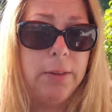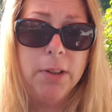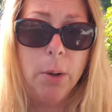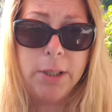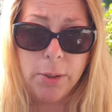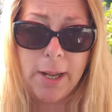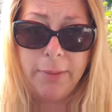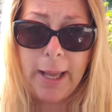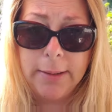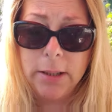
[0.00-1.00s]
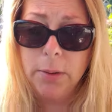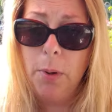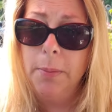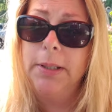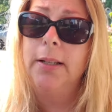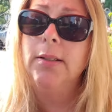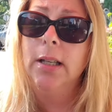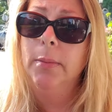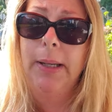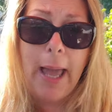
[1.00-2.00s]
even though I don't have cats at the moment, I
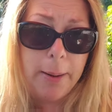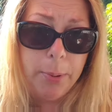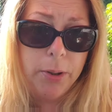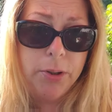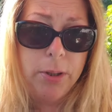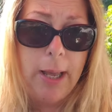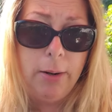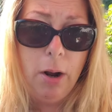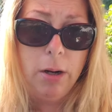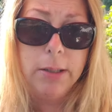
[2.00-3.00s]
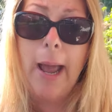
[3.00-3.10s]
still am a cat person at heart.